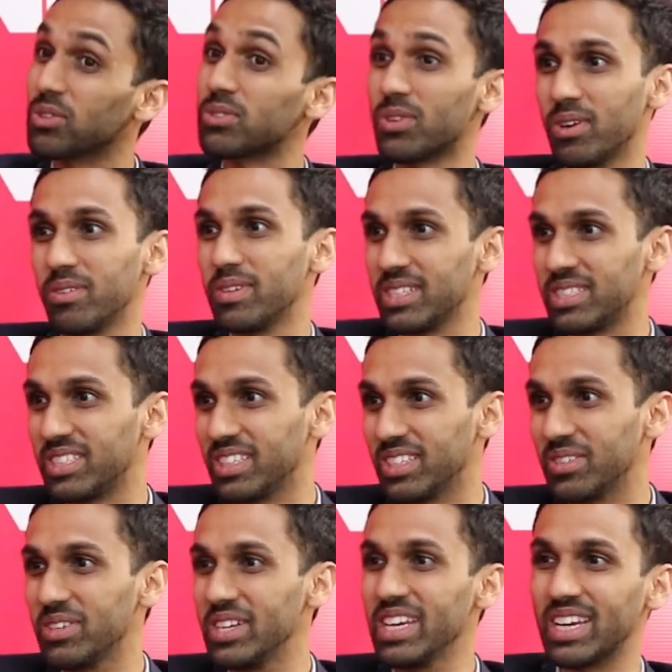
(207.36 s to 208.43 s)
those are always
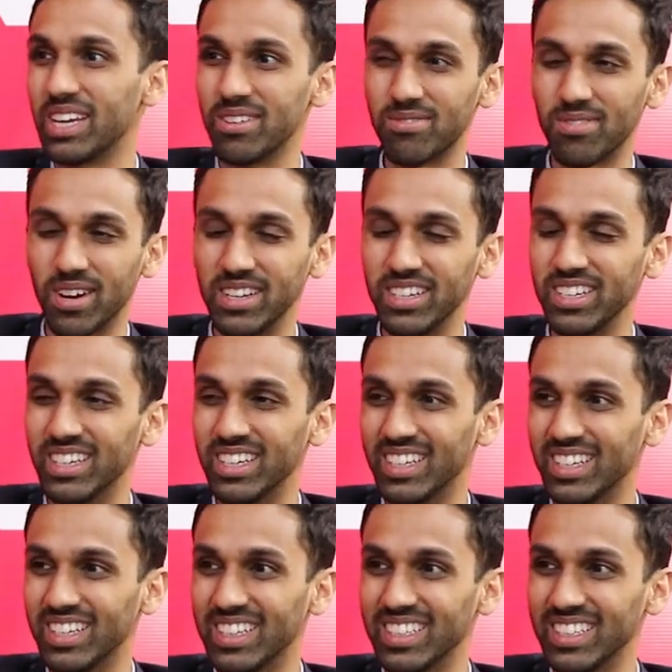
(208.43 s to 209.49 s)
unique and fun
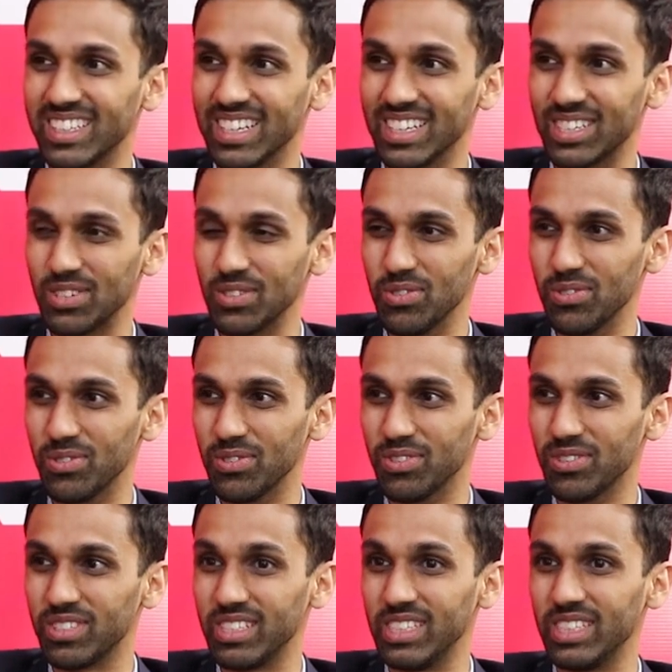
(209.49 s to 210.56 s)
things to
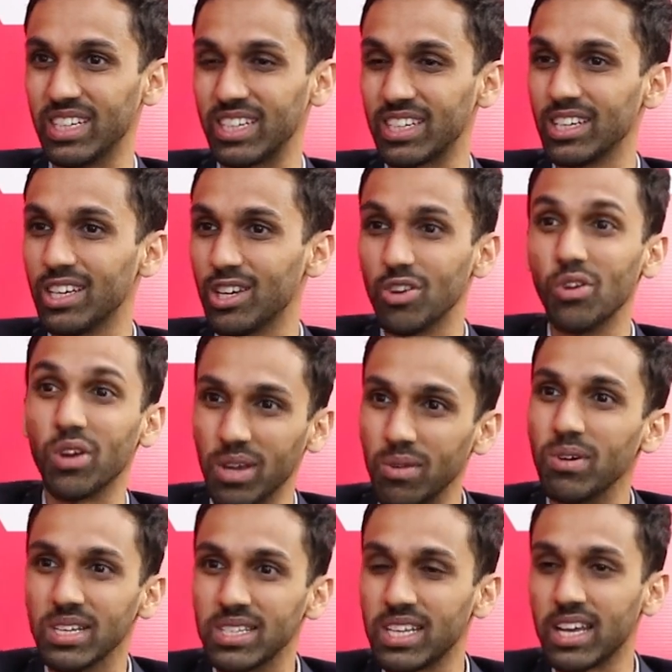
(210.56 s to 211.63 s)
see that, okay,
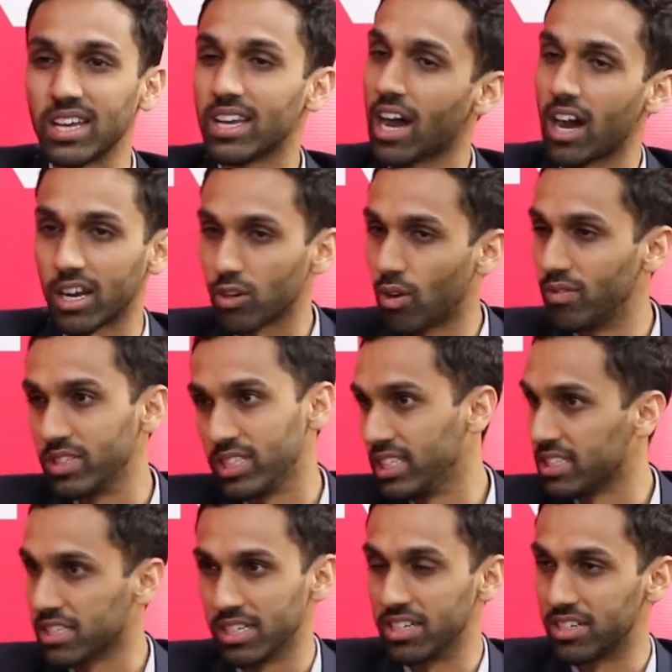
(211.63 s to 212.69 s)
is there art? Obviously,
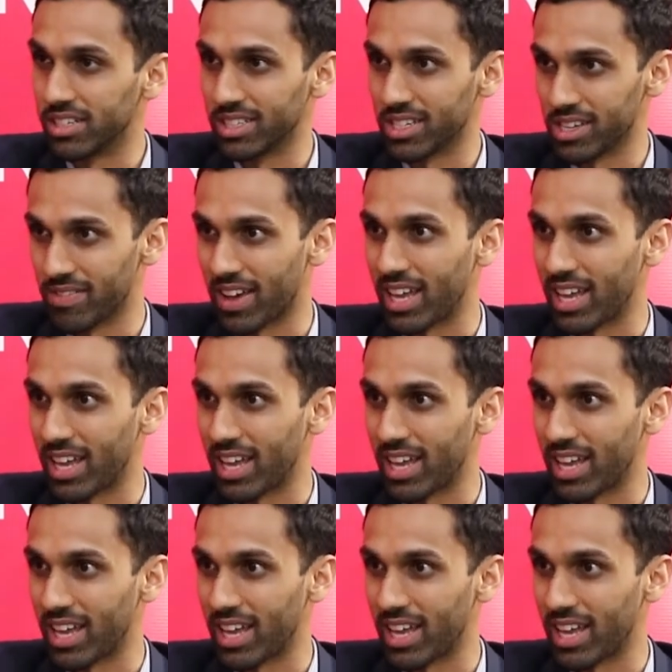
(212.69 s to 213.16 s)
there's an intrinsic